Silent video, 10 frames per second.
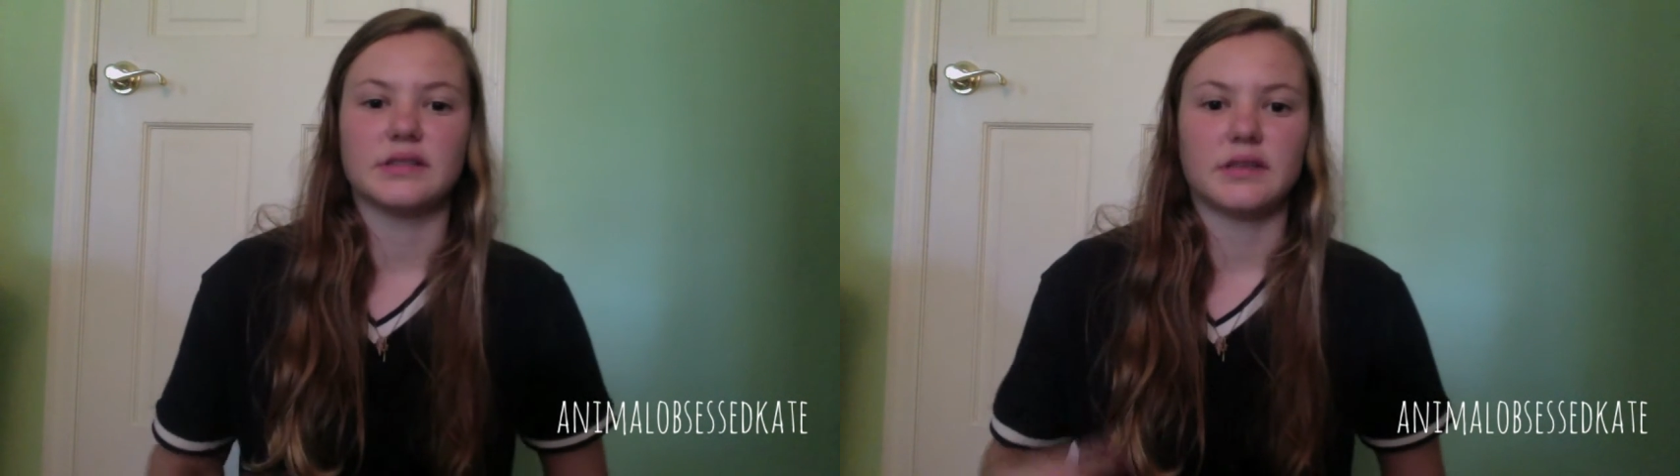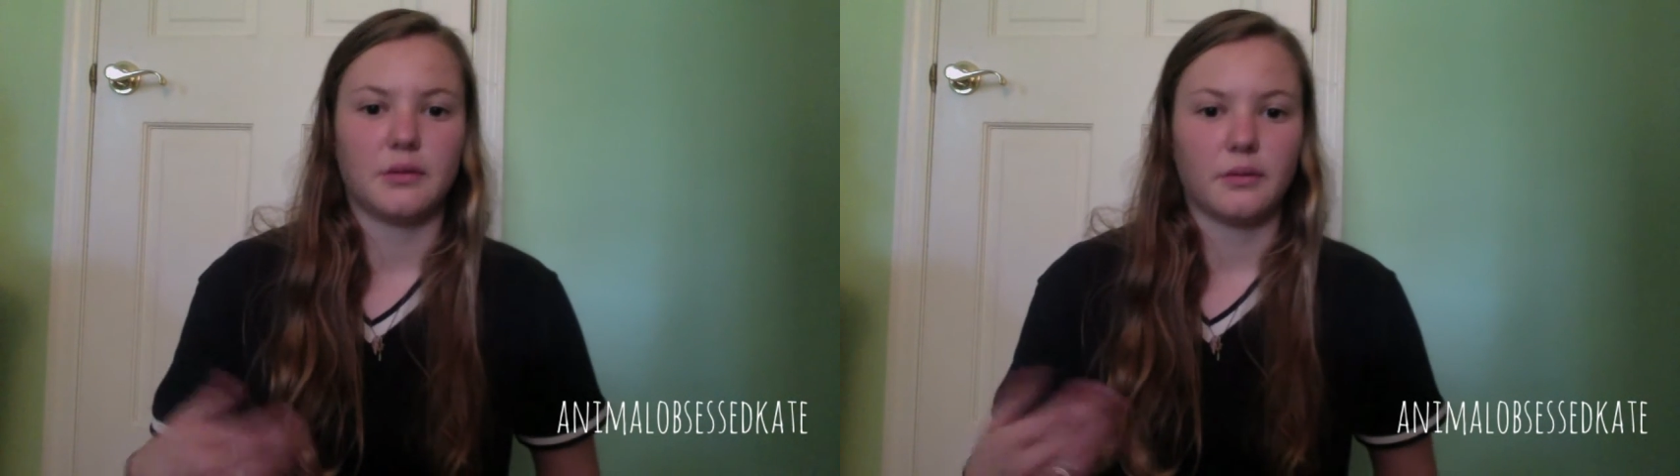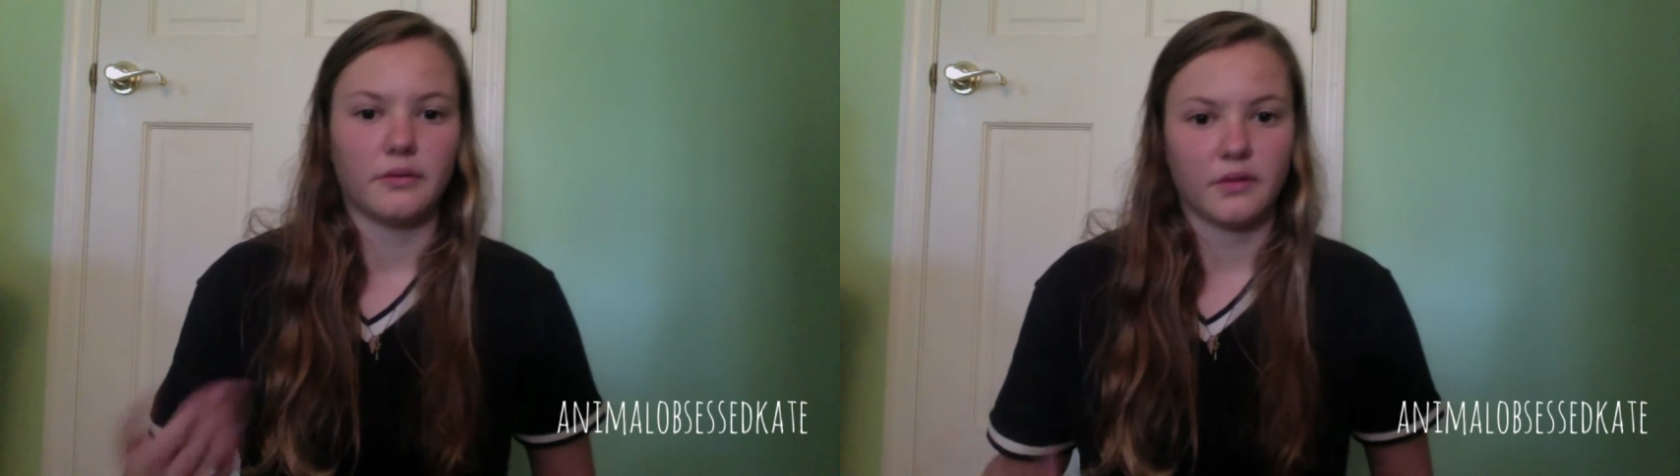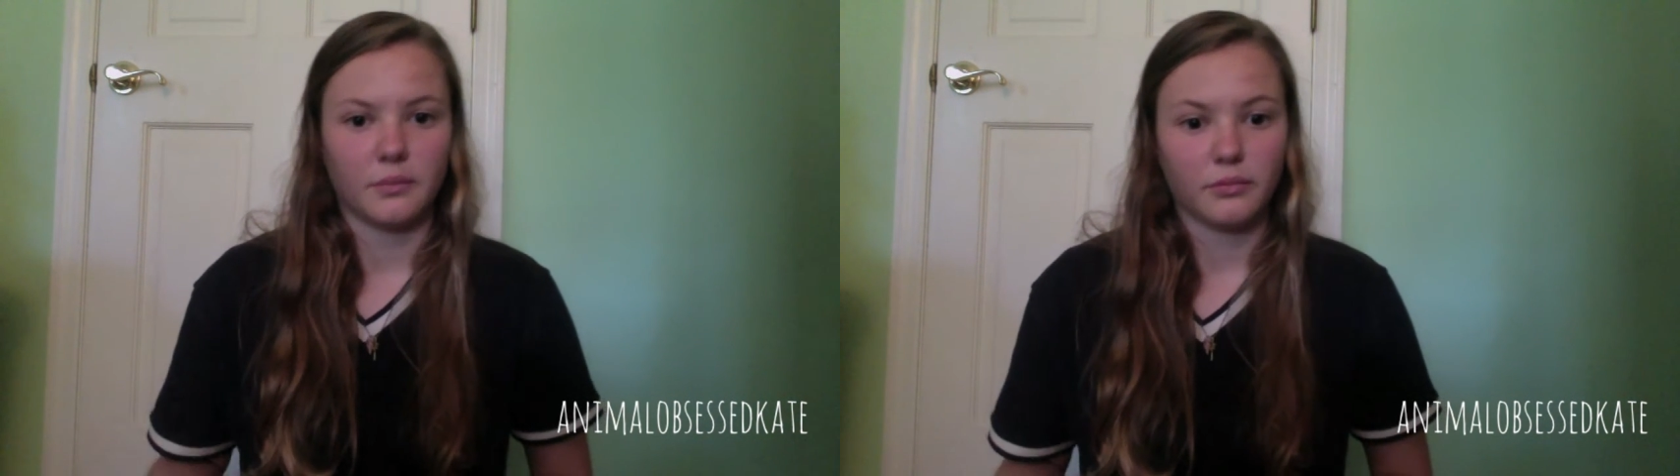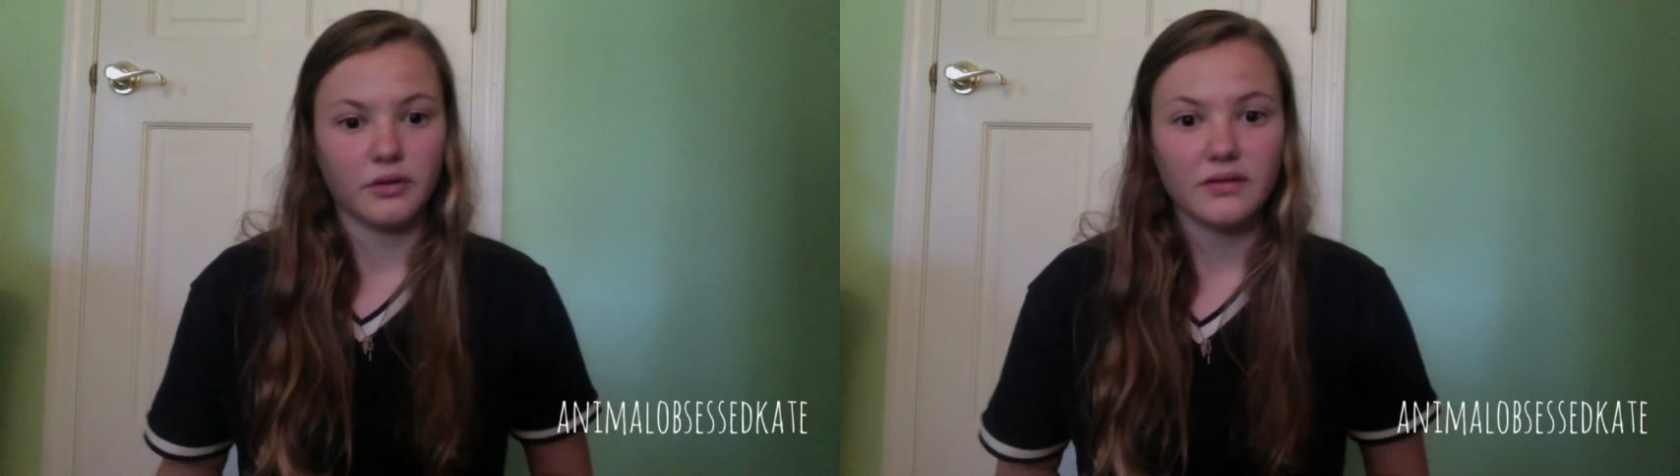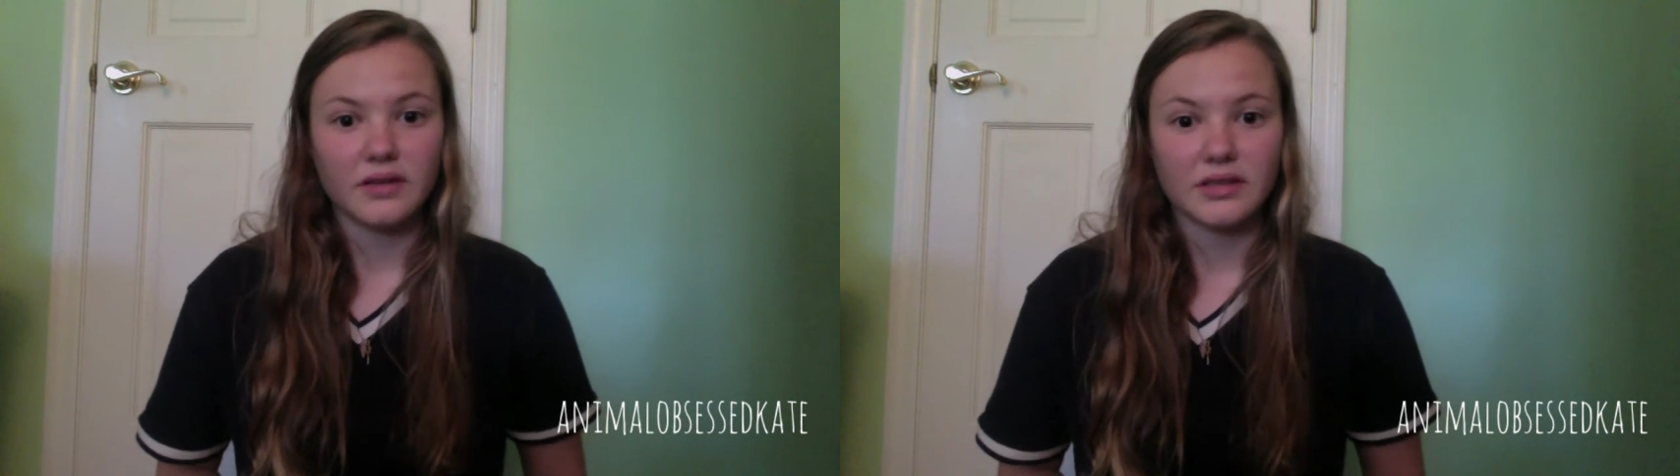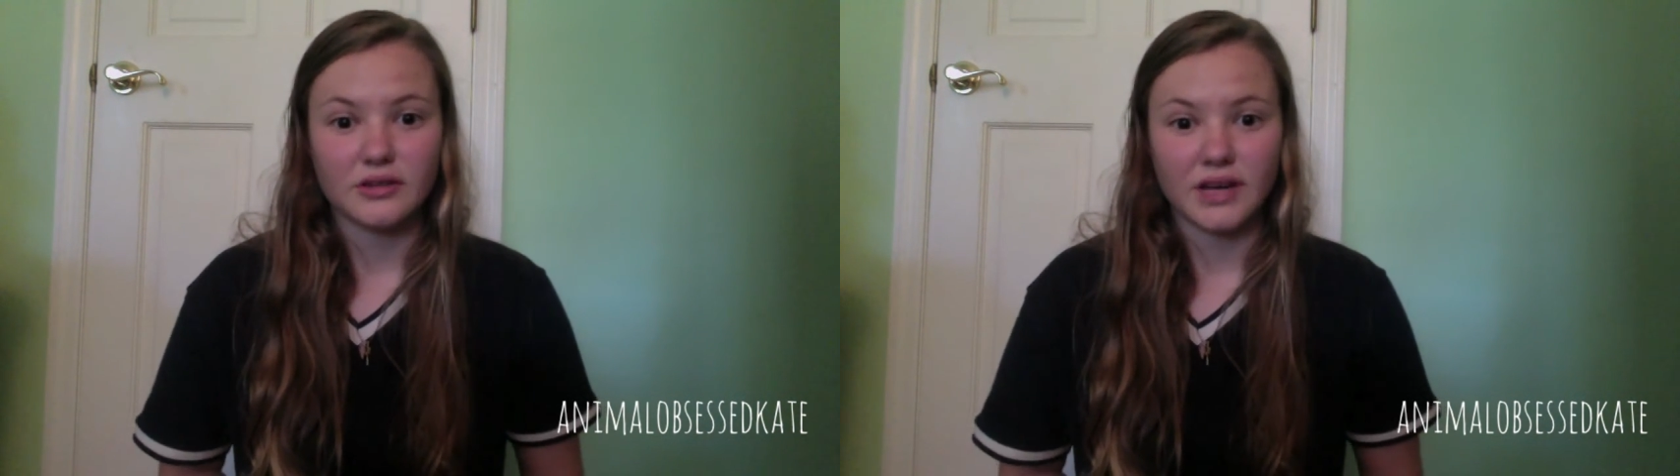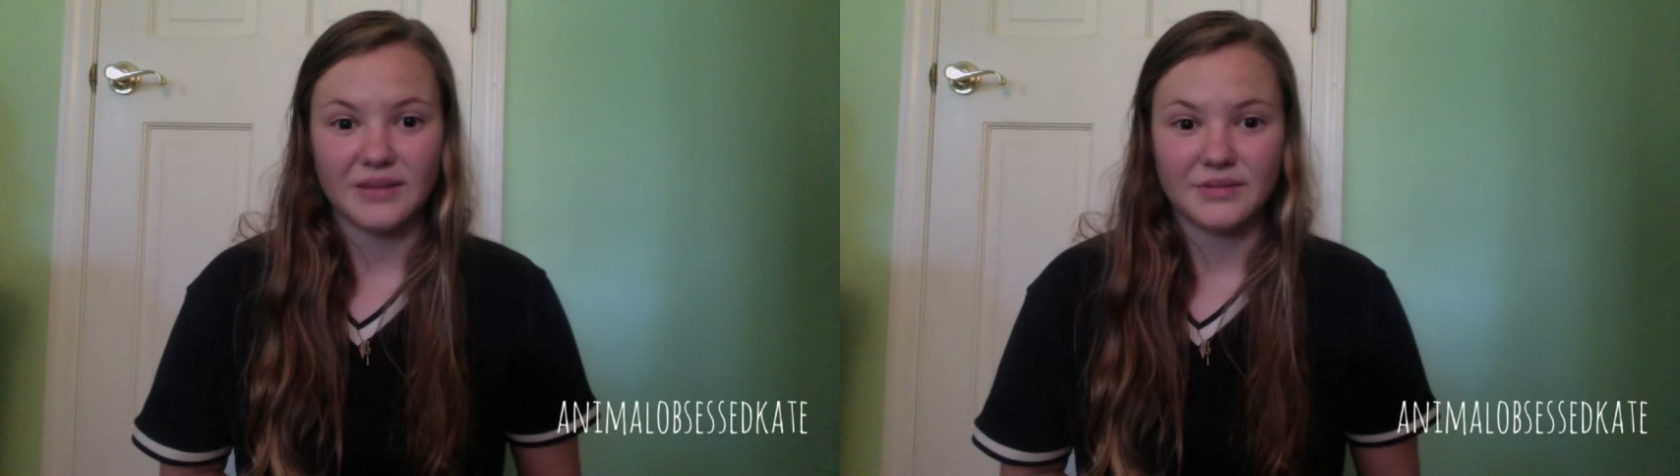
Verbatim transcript: they were from previous crabs